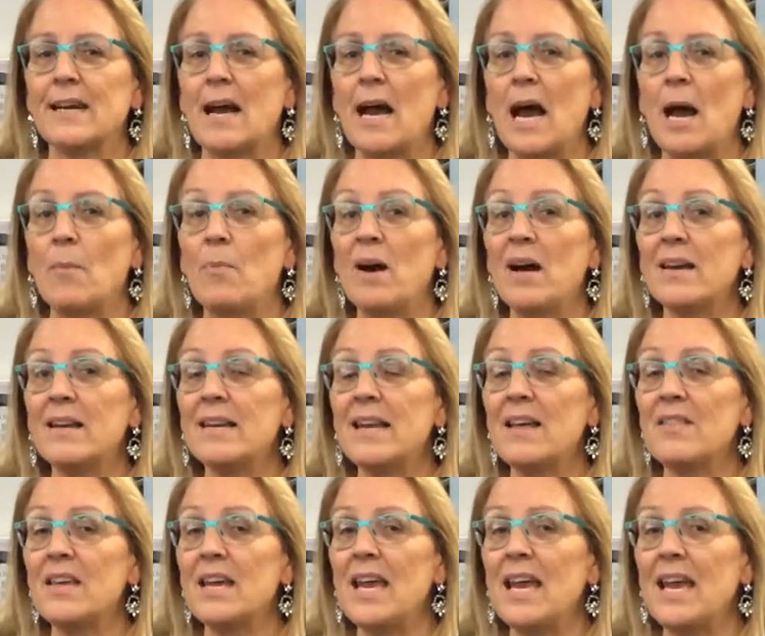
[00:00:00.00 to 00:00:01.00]
about
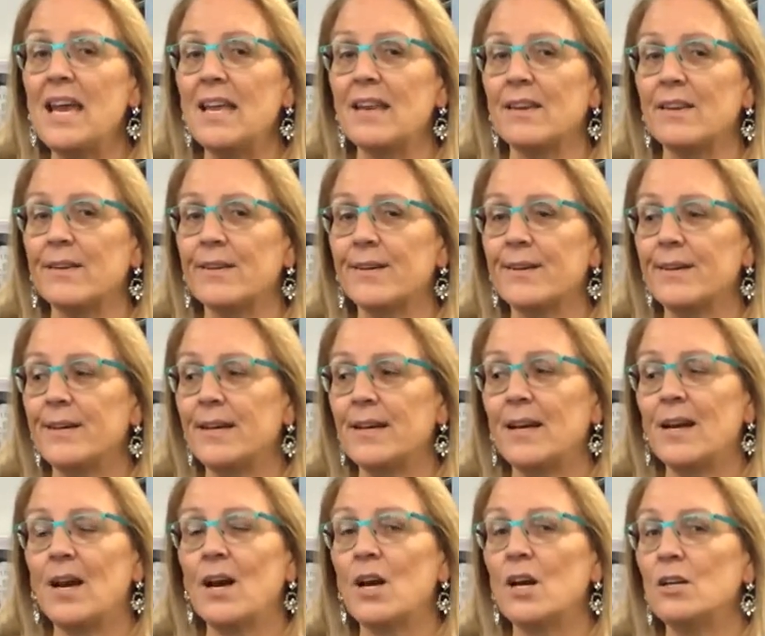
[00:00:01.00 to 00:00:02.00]
another hen
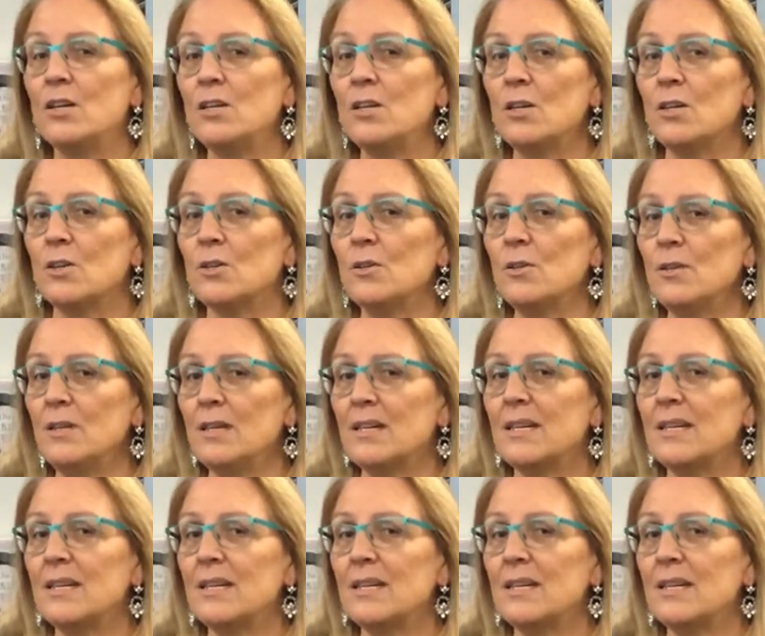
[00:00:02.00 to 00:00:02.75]
who